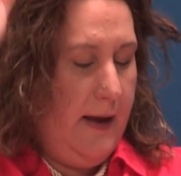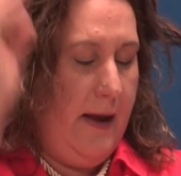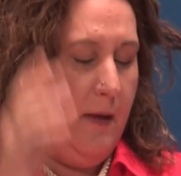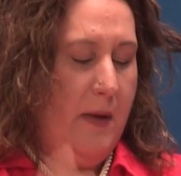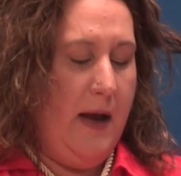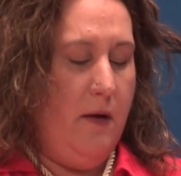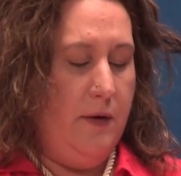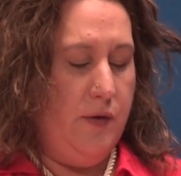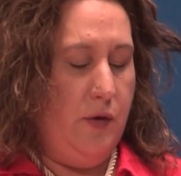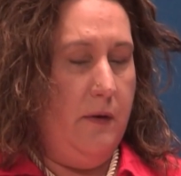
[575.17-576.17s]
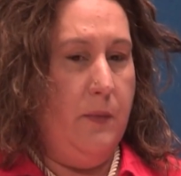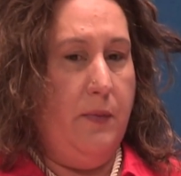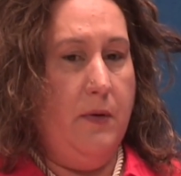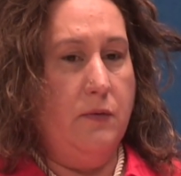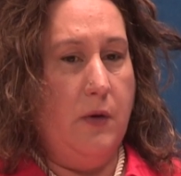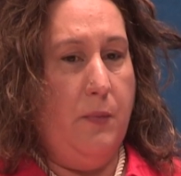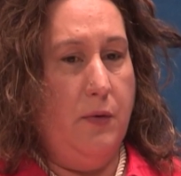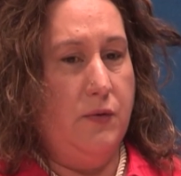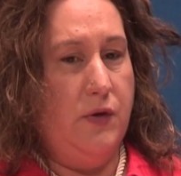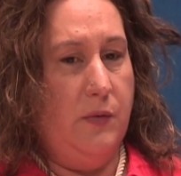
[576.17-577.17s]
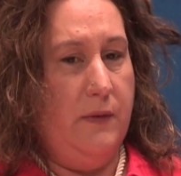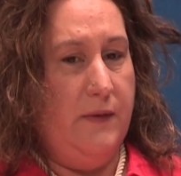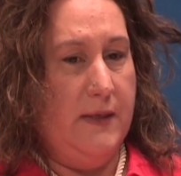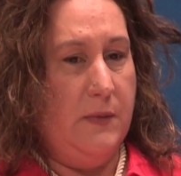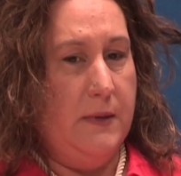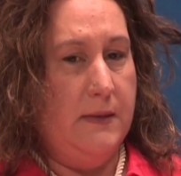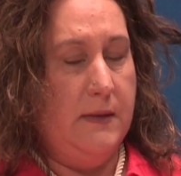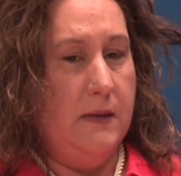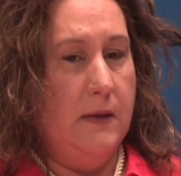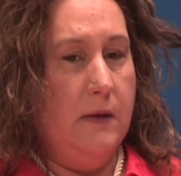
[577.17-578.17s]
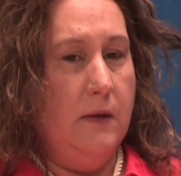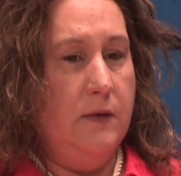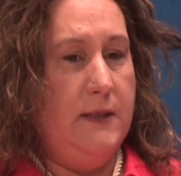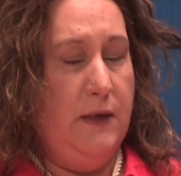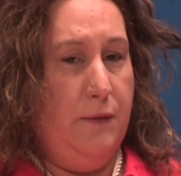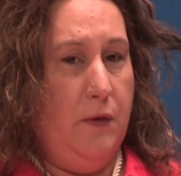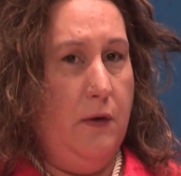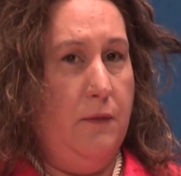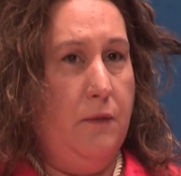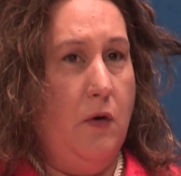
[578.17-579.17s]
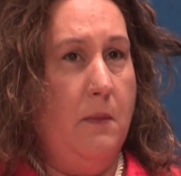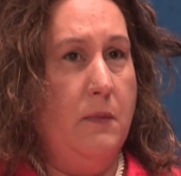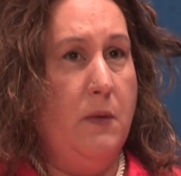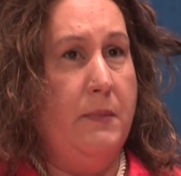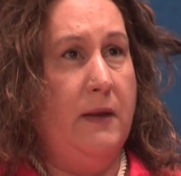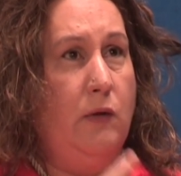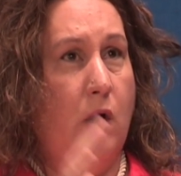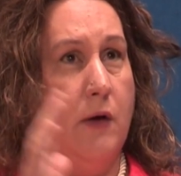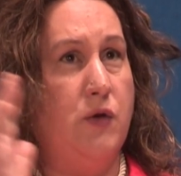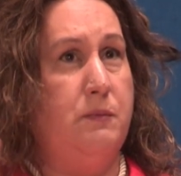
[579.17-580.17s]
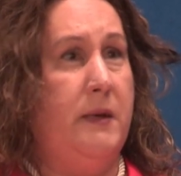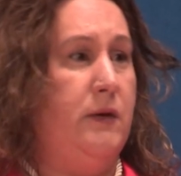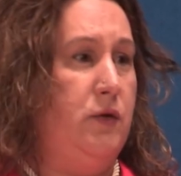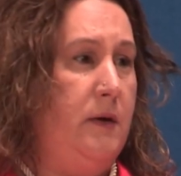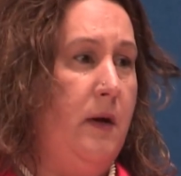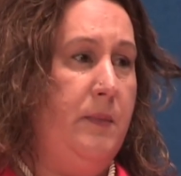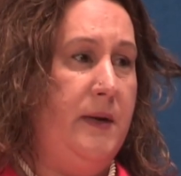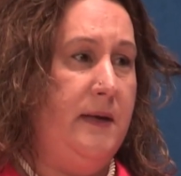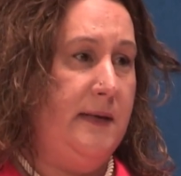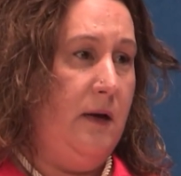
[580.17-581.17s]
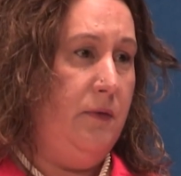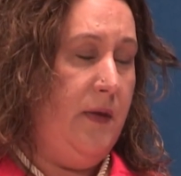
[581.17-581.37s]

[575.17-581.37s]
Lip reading: How does your approach to investments differ from the large major companies out there,